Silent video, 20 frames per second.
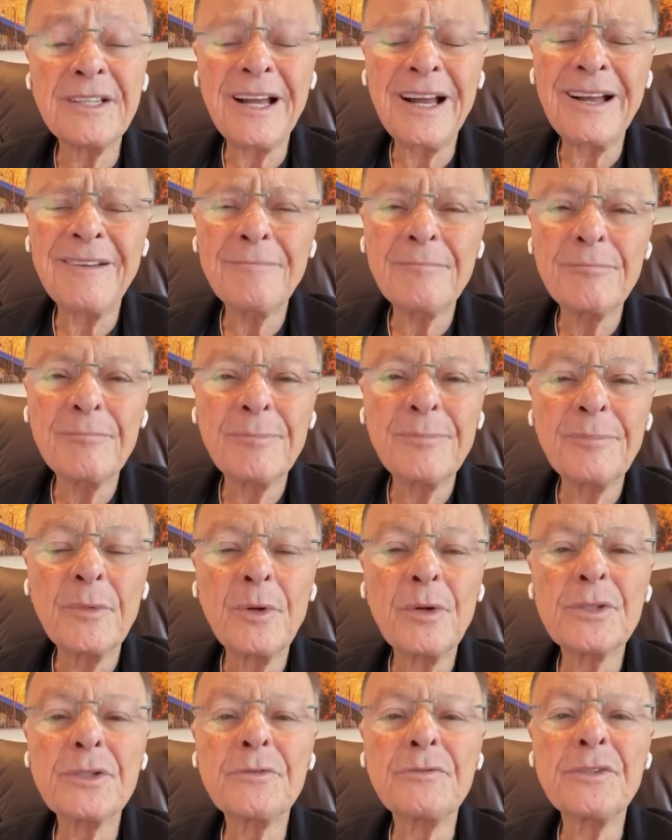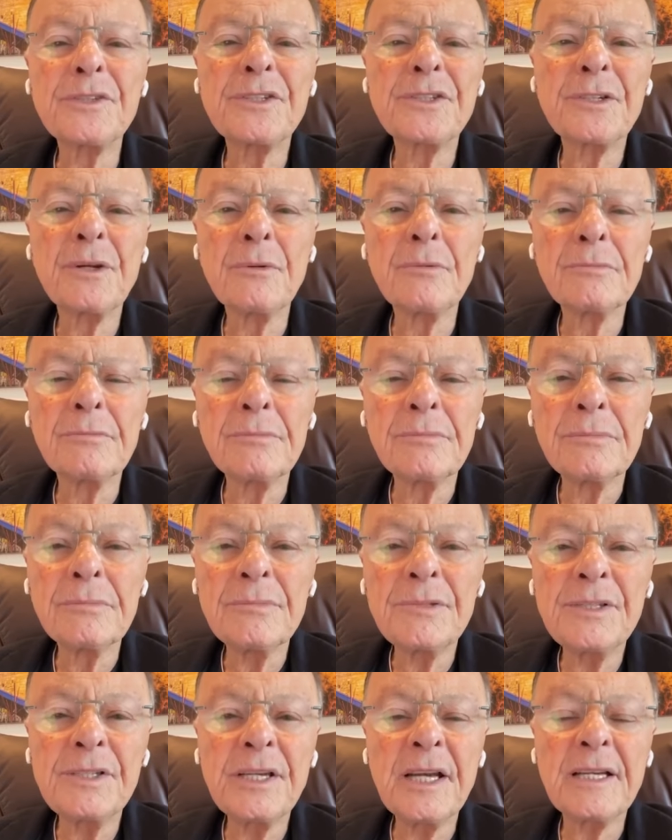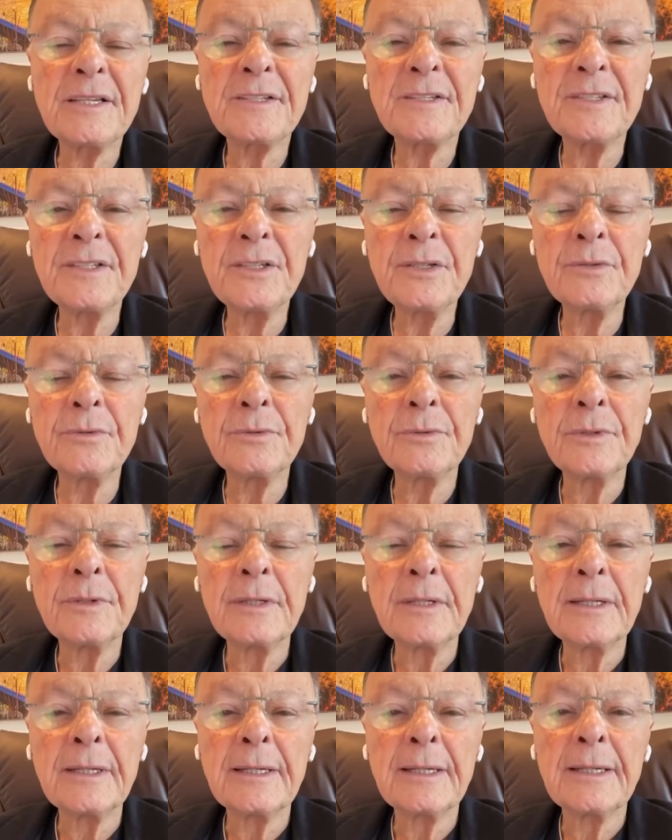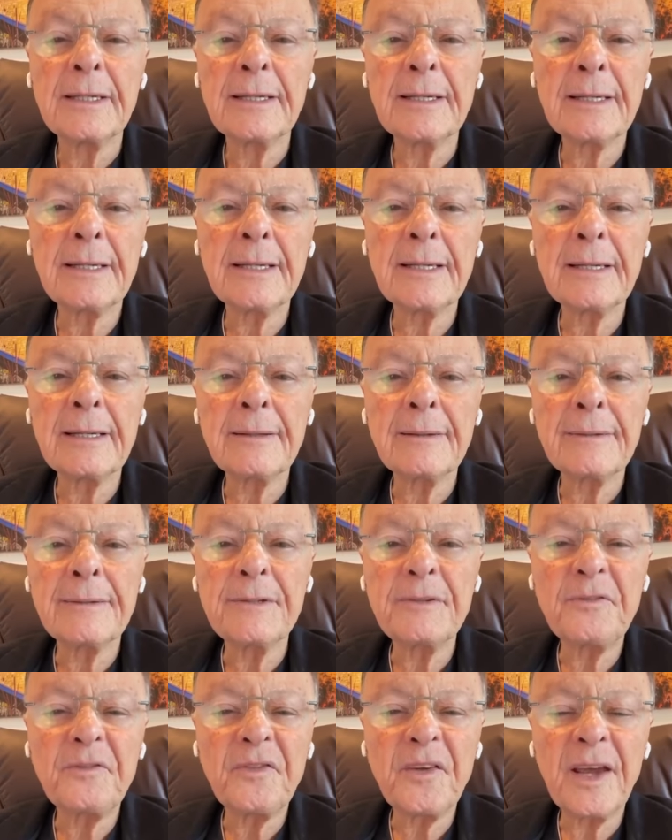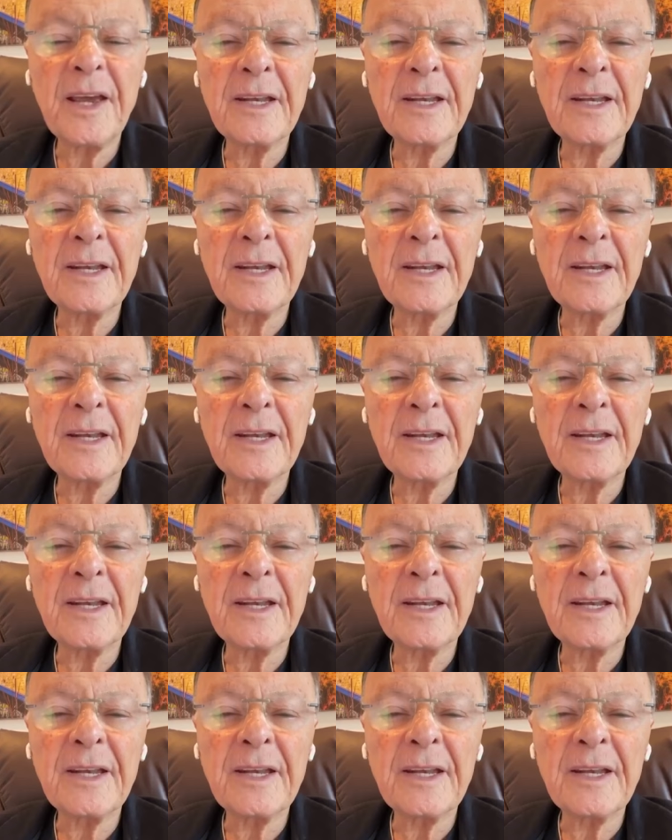you say, "Oh, well, today I'm going to take a break,